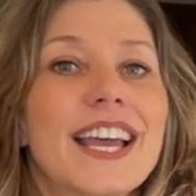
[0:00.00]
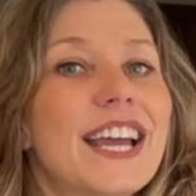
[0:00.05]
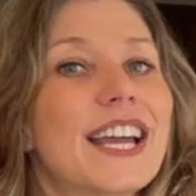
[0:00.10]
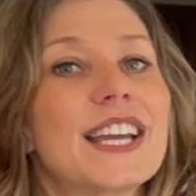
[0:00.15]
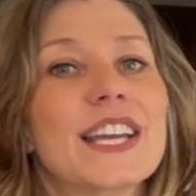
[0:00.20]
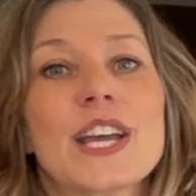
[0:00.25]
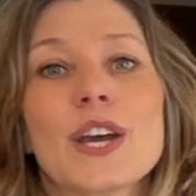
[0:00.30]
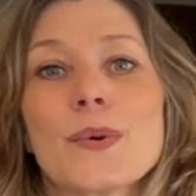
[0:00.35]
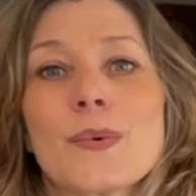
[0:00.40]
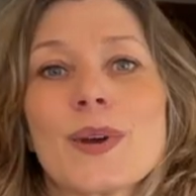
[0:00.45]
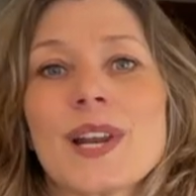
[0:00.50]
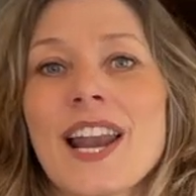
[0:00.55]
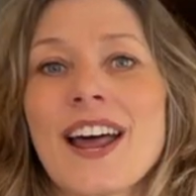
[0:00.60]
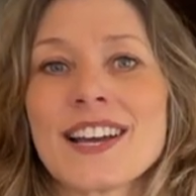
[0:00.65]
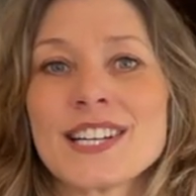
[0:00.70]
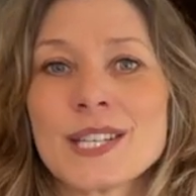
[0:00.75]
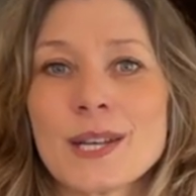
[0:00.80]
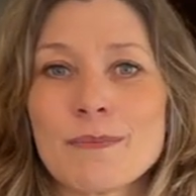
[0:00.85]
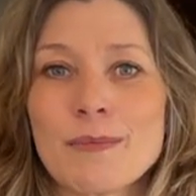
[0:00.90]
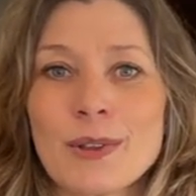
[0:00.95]
Here we're
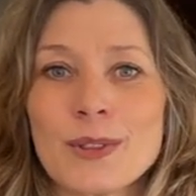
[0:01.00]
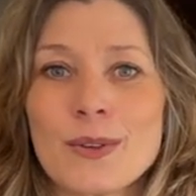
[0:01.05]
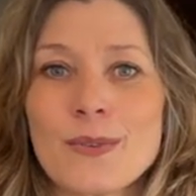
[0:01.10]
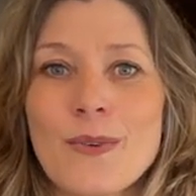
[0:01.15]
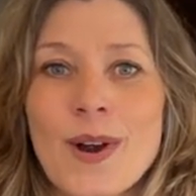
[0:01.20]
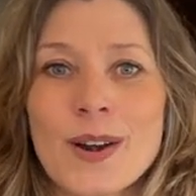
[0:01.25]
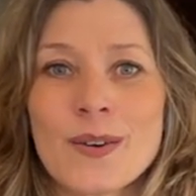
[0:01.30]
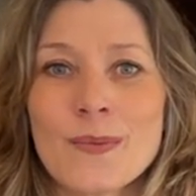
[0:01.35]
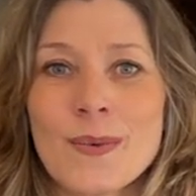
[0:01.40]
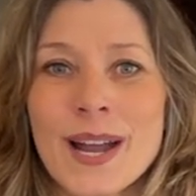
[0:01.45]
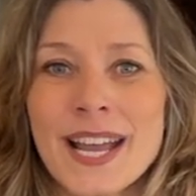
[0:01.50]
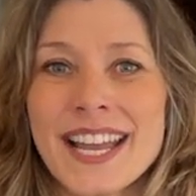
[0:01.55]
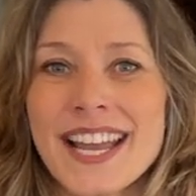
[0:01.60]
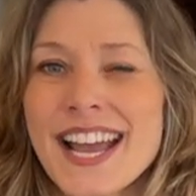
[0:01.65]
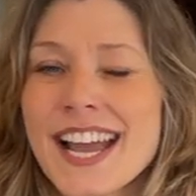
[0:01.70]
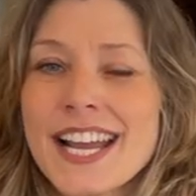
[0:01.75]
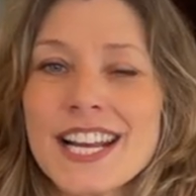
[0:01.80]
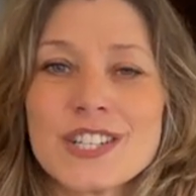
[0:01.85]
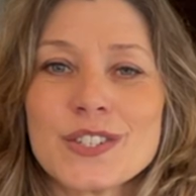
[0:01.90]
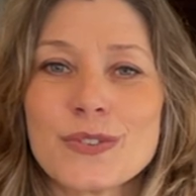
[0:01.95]
lined up on the runway
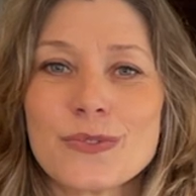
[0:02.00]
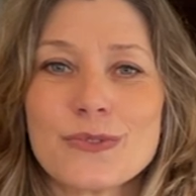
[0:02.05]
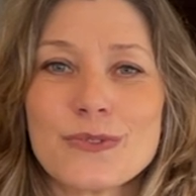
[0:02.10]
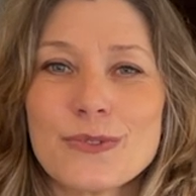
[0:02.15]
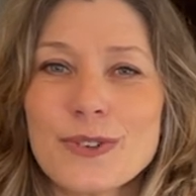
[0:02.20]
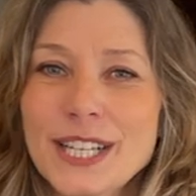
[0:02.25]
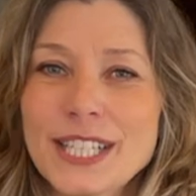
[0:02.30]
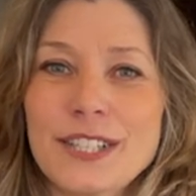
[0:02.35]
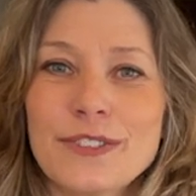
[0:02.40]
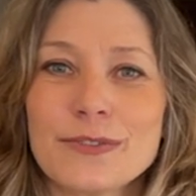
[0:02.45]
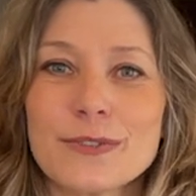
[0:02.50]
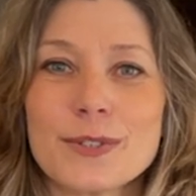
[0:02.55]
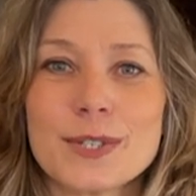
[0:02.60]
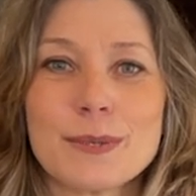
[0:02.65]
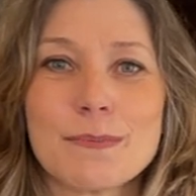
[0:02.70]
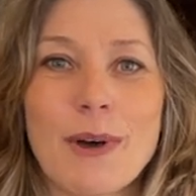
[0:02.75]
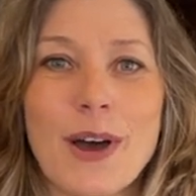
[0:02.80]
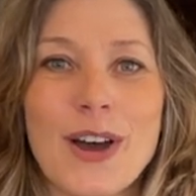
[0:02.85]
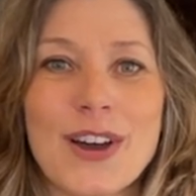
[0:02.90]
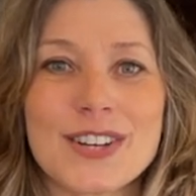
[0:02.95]
and ready for
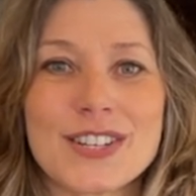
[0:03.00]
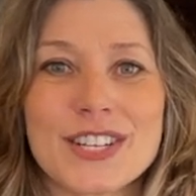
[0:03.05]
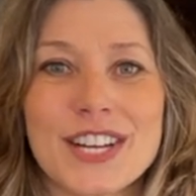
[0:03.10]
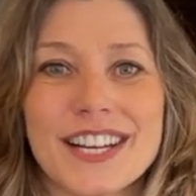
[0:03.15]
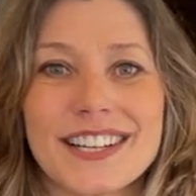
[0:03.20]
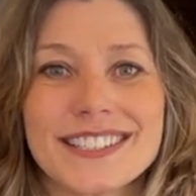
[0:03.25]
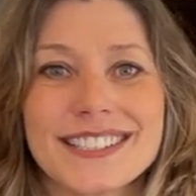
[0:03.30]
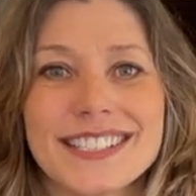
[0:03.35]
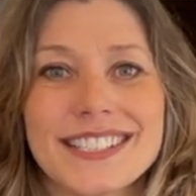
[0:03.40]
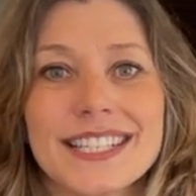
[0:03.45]
departure.